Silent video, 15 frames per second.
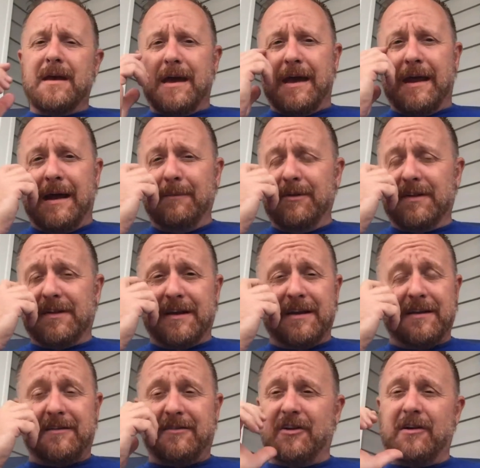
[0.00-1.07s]
And I'm just going
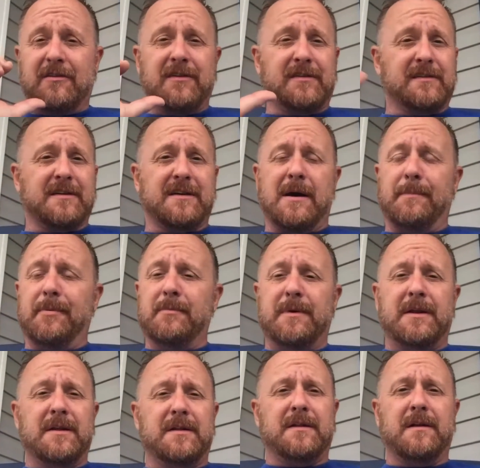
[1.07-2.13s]
to share just a couple
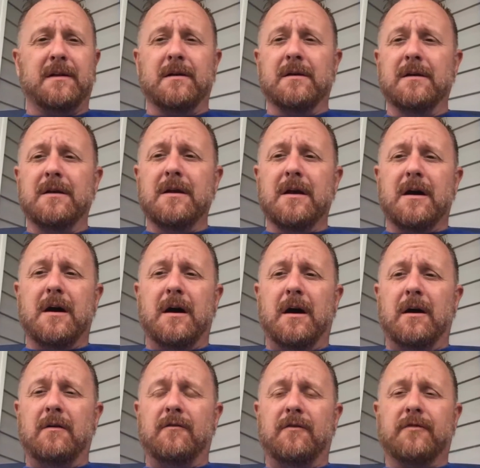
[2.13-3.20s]
minutes here
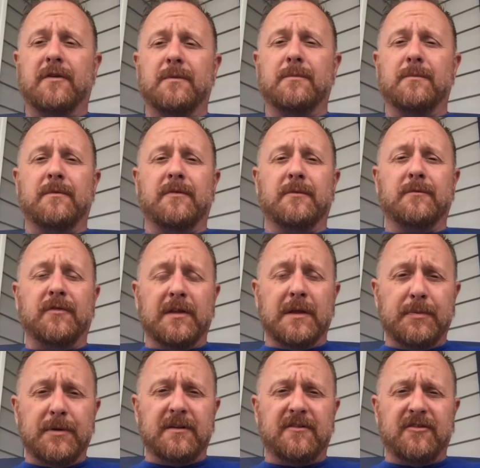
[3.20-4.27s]
of from from
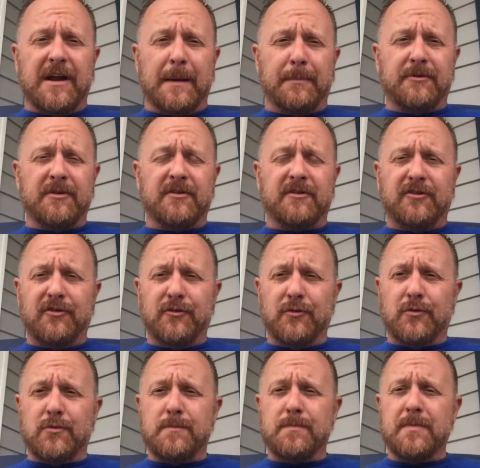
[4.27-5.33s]
Philippians chapter
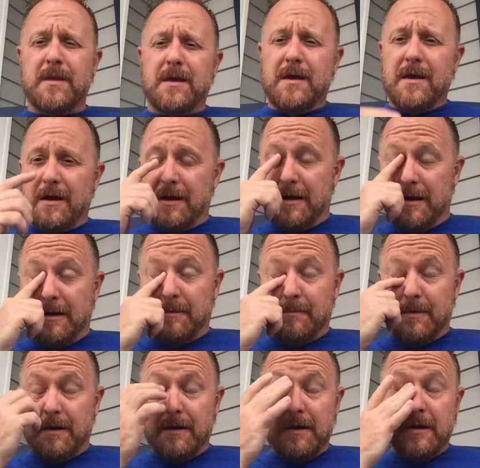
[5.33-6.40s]
two
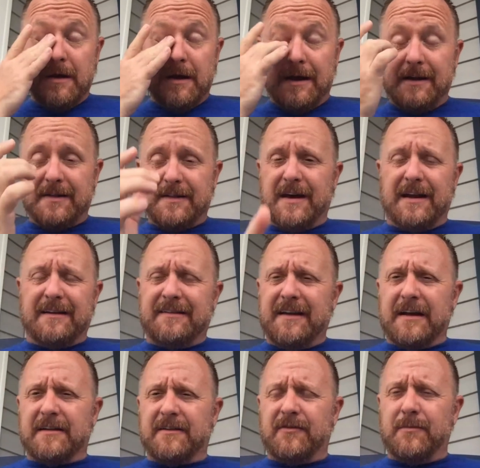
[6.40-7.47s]
um, I just got a
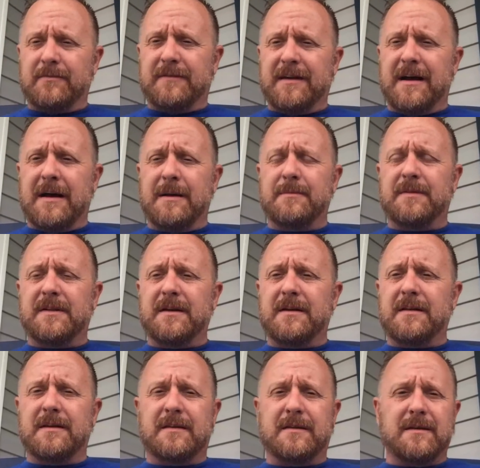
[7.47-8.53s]
text from Tom
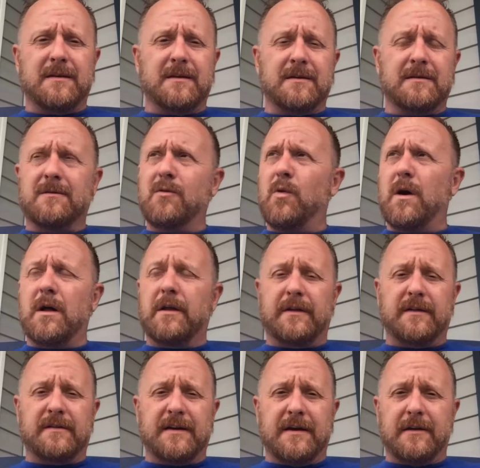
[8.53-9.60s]
saying that the uh,
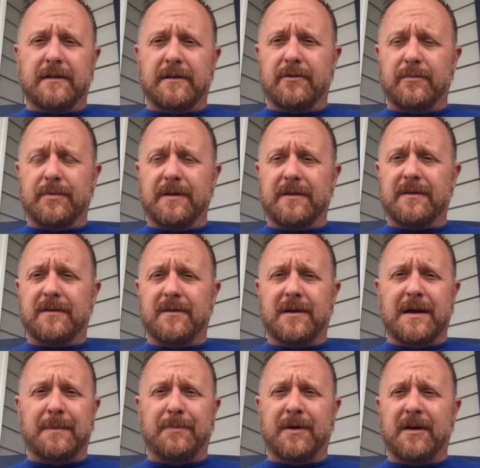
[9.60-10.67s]
quality's down a little bit, so
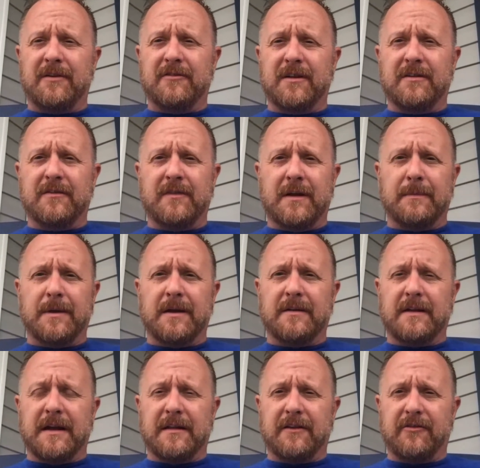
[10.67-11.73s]
I apologize for that. I'm not
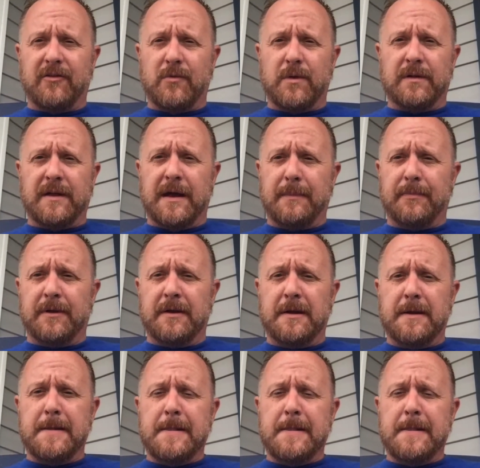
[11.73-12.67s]
exactly sure what's happening.